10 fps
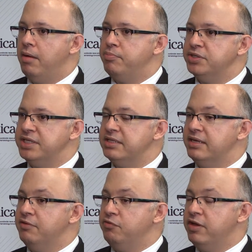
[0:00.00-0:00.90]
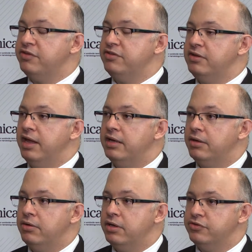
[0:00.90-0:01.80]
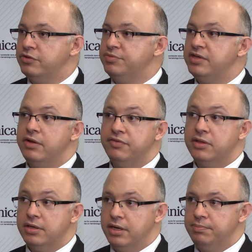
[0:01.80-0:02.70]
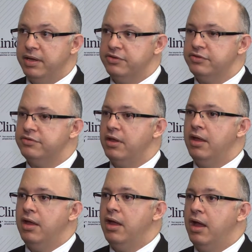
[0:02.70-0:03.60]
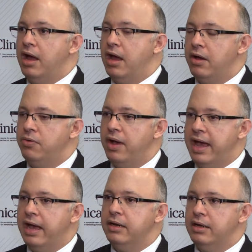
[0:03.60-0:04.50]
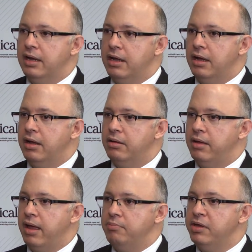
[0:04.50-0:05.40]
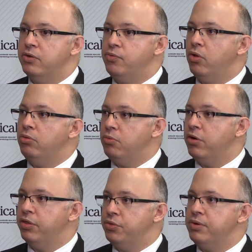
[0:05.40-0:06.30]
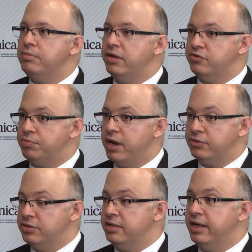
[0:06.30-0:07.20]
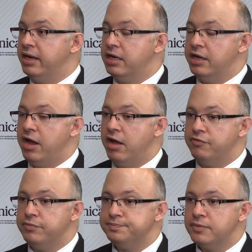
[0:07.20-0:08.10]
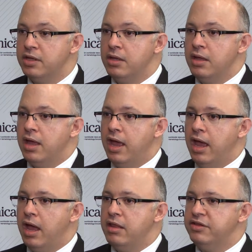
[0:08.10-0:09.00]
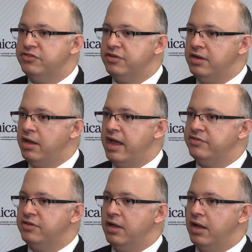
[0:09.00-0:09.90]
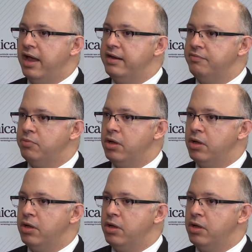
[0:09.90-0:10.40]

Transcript: presented efficacy data on a subset of 30 patients who had been enrolled more than 3 months prior to the data cutoff. And the study has had a